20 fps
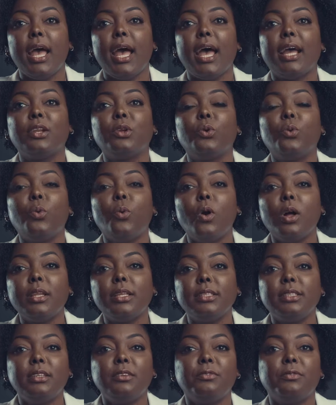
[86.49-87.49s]
and
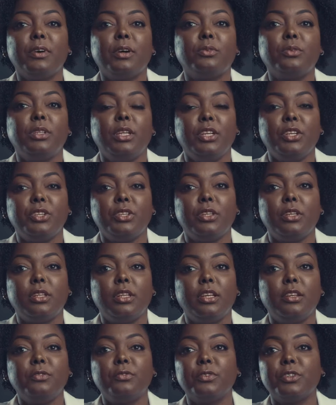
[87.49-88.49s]
quality foundational
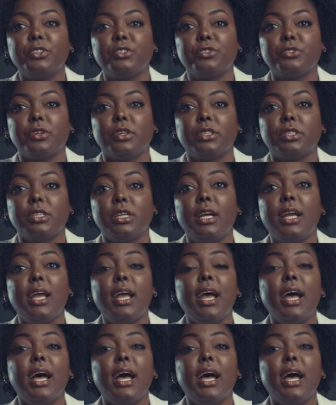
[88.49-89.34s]
infrastructure